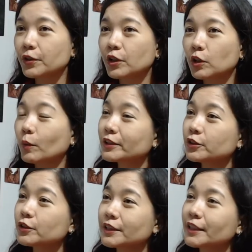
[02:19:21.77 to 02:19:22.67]
was
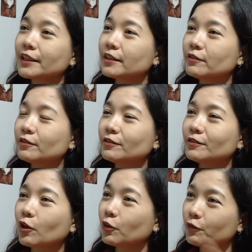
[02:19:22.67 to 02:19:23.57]
to see a
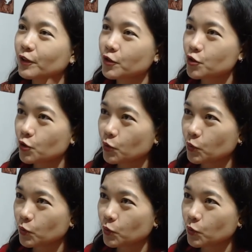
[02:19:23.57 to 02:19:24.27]
dolphin show.